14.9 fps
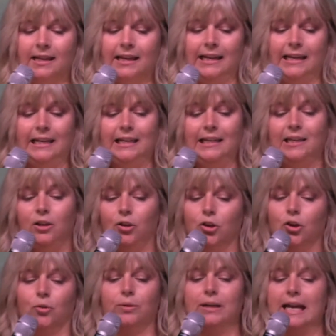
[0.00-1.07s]
He who
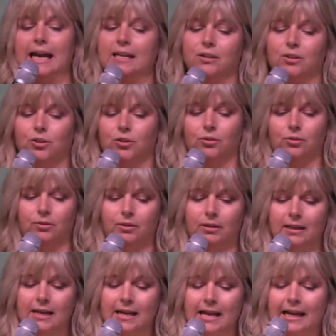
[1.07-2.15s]
created you,
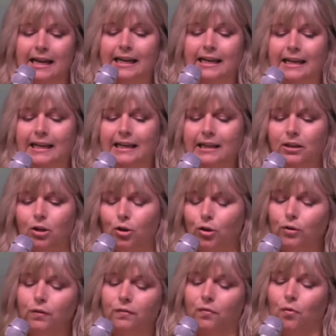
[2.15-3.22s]
he
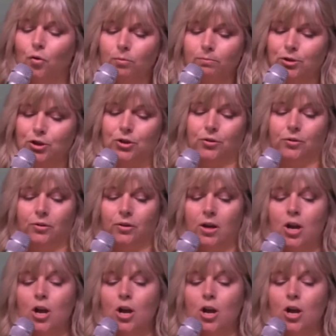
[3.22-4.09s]
who formed you,